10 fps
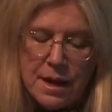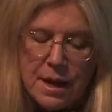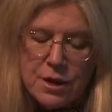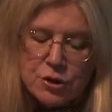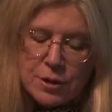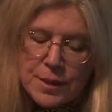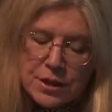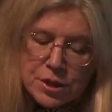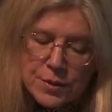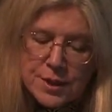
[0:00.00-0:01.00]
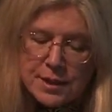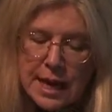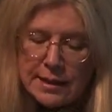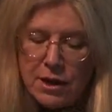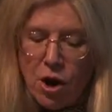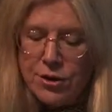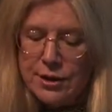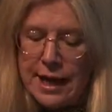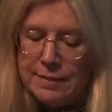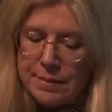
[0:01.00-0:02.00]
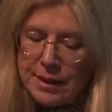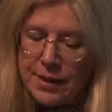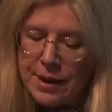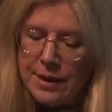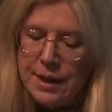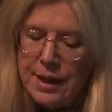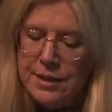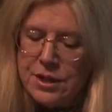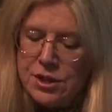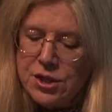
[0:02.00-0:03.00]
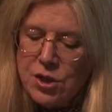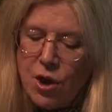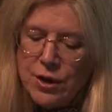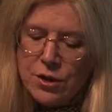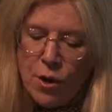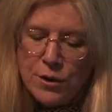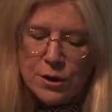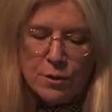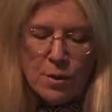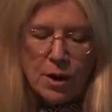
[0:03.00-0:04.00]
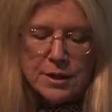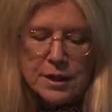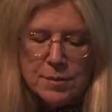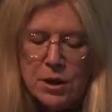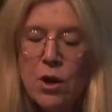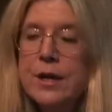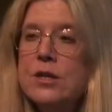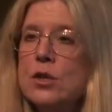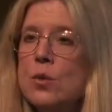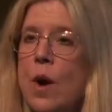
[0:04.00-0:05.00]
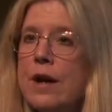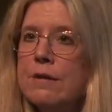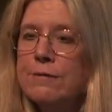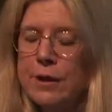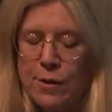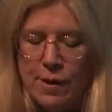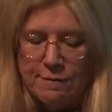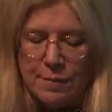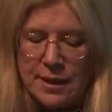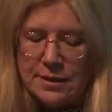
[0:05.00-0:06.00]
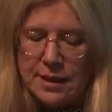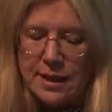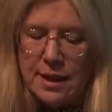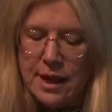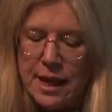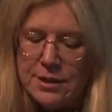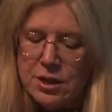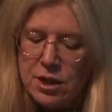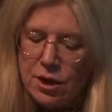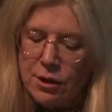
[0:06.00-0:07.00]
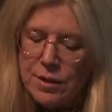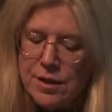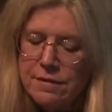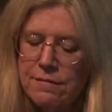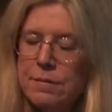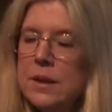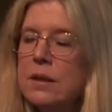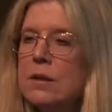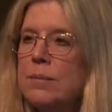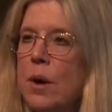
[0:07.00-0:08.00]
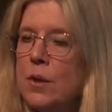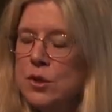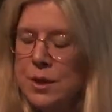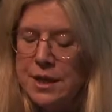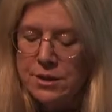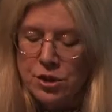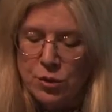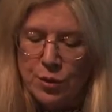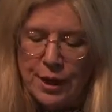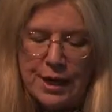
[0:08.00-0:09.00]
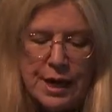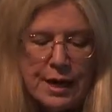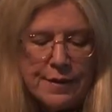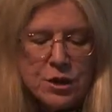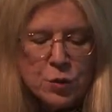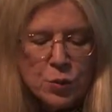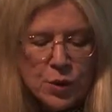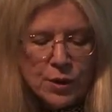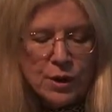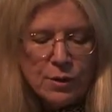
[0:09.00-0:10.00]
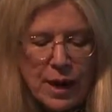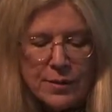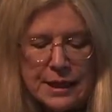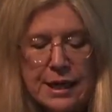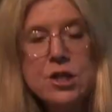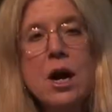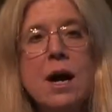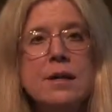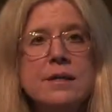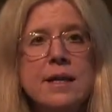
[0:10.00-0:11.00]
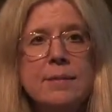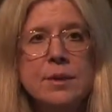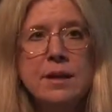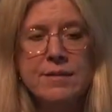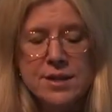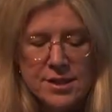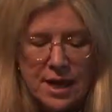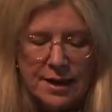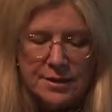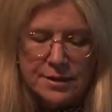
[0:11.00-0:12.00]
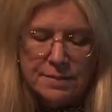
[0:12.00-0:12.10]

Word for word: Attributed to a saintly author like Mira, such a song is also marked as belonging to the wider flow of bhakti and to the currents of familiar poetry and story that swirl around each honored and beloved saint.